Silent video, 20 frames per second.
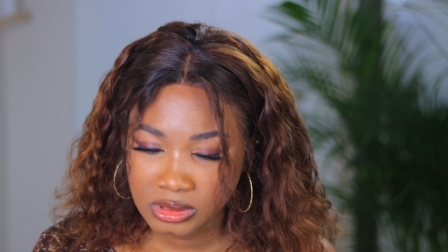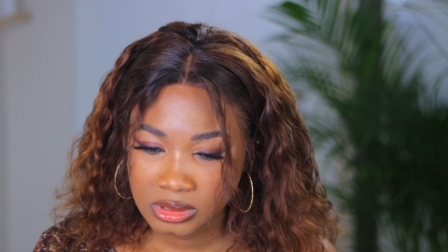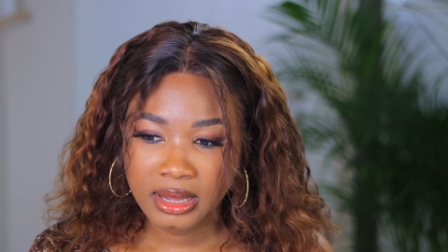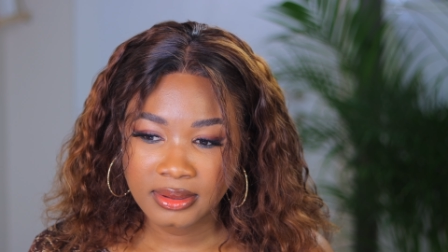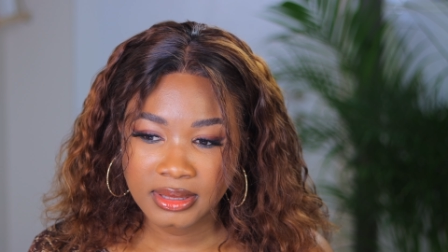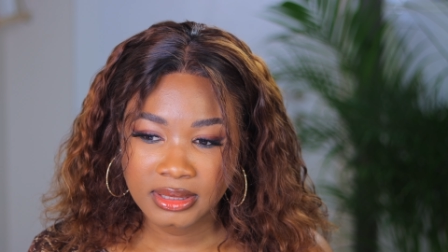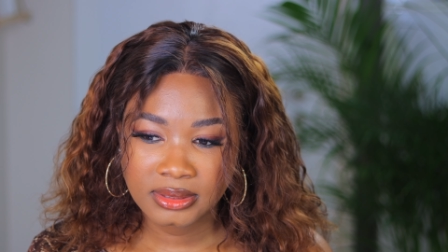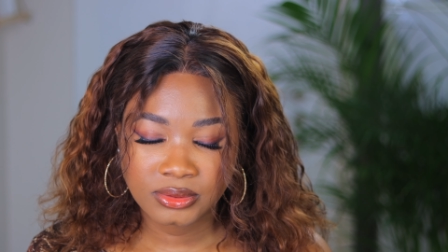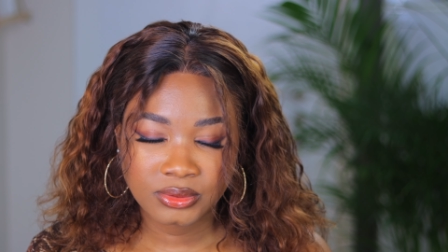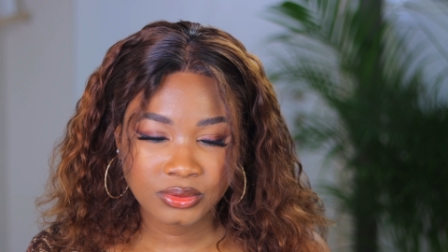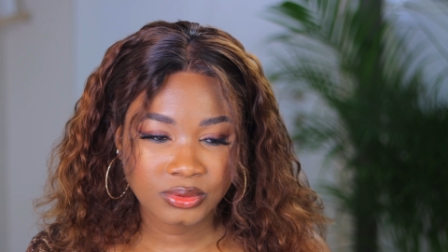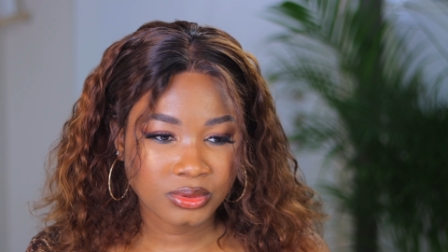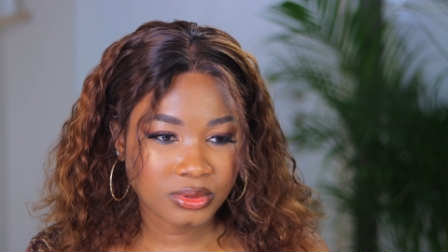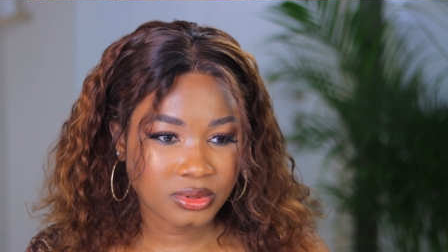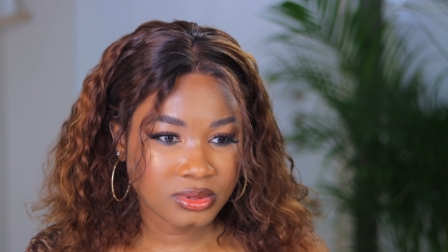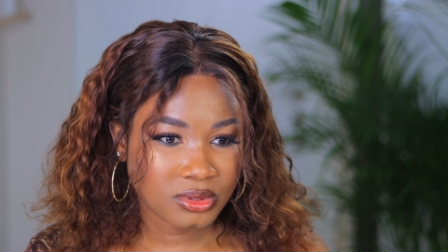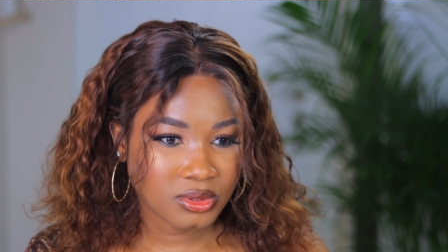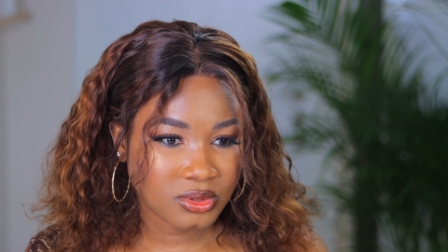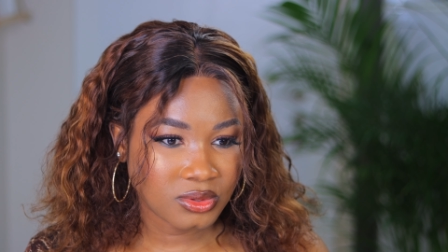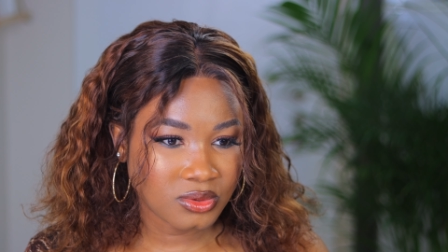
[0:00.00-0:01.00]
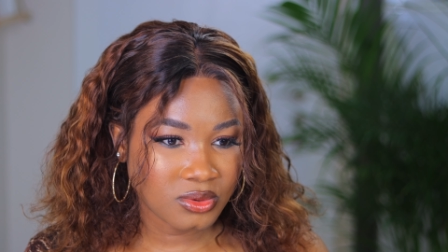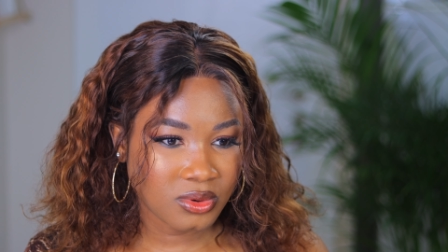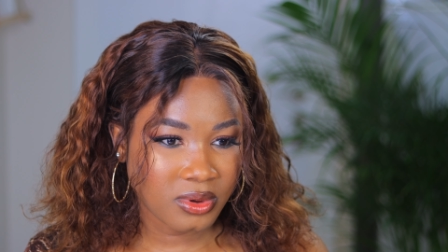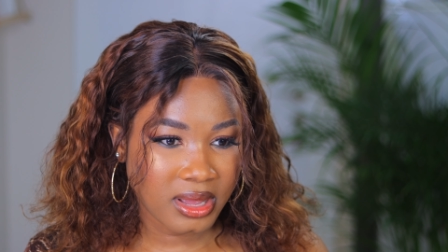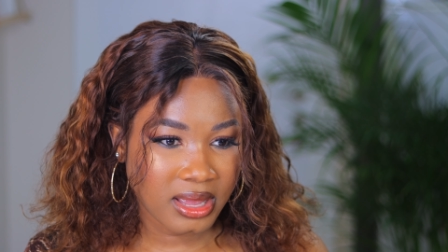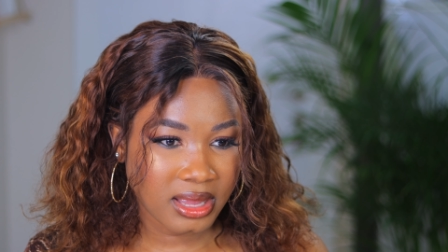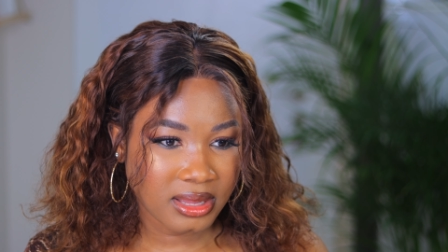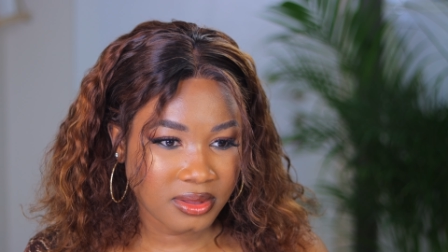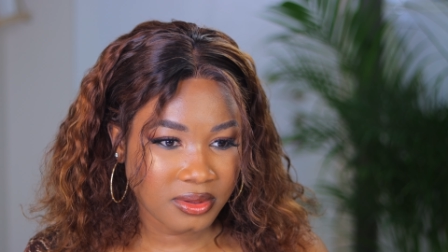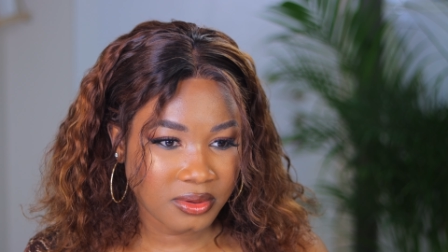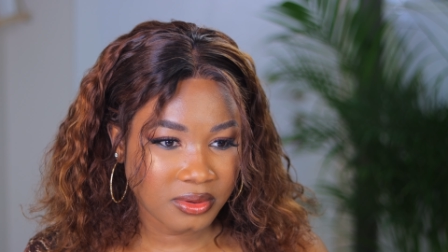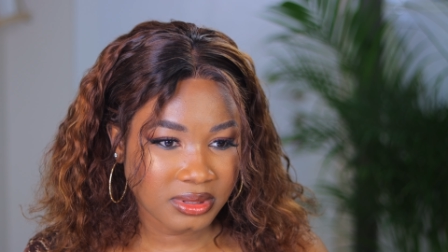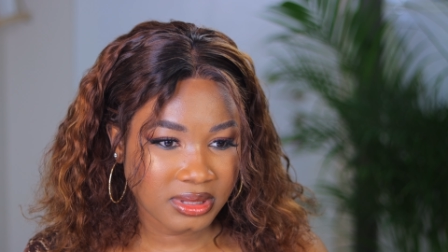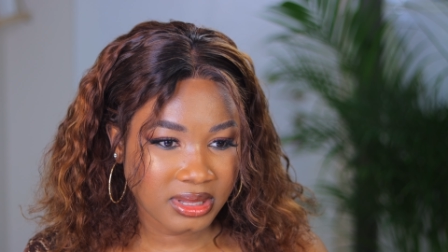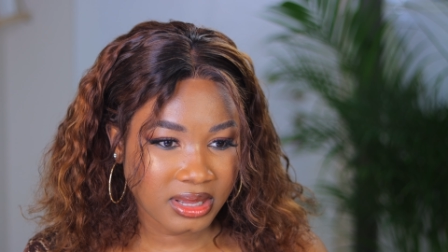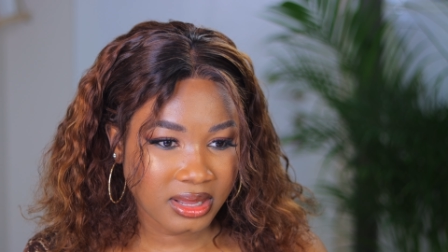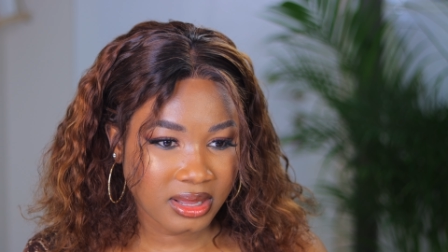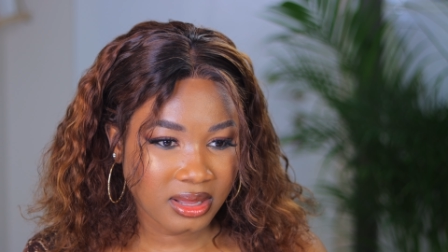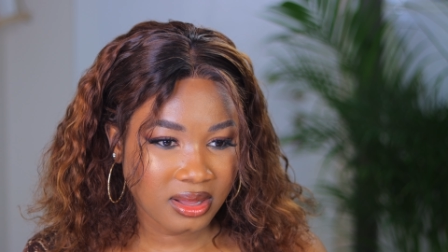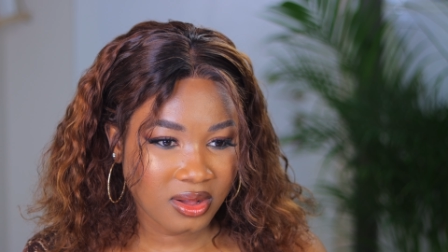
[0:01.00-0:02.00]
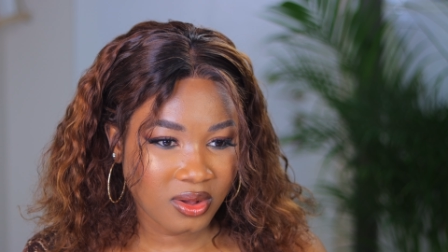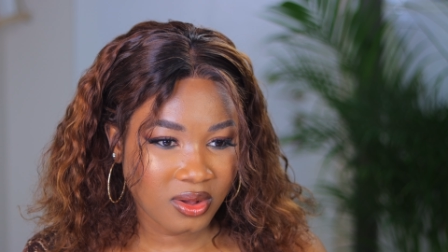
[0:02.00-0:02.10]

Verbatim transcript: I don't know any other